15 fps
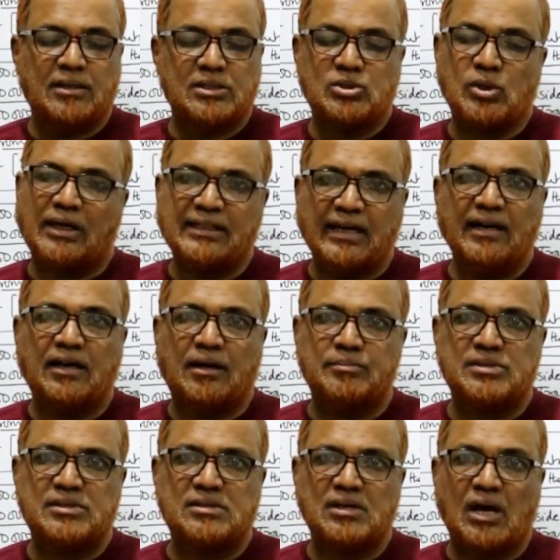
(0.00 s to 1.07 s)
So other
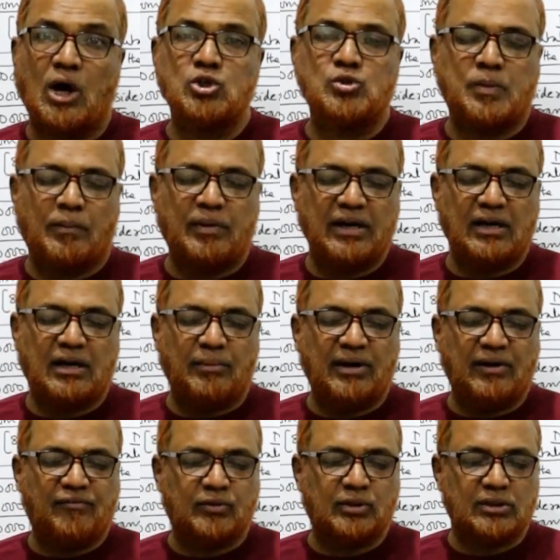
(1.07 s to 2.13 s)
incomes, house property income
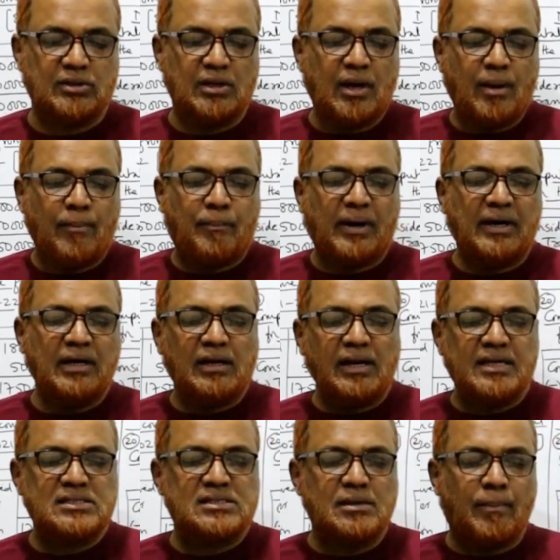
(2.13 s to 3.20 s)
84,000.
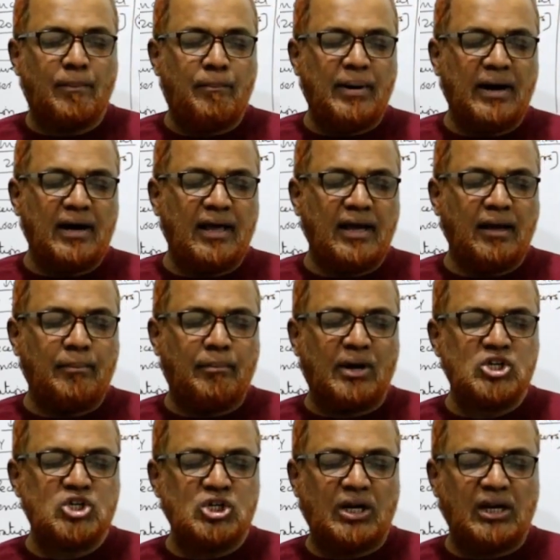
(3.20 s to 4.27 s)
Particulars, building,
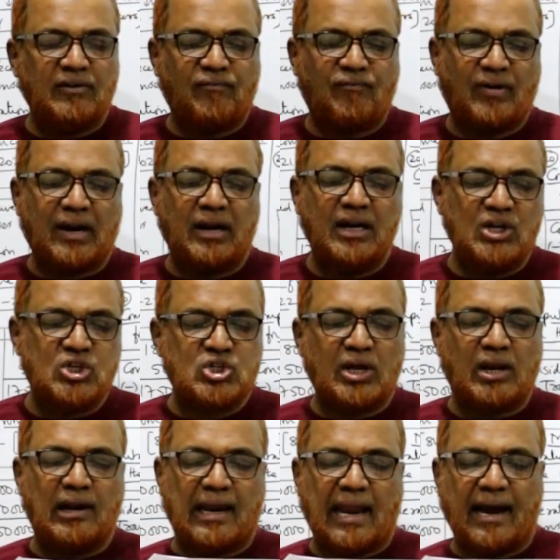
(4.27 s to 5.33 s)
machinery,
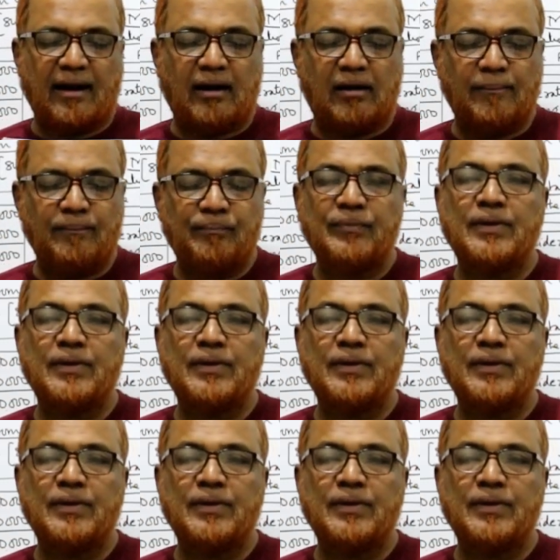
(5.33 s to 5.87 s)
furniture, land.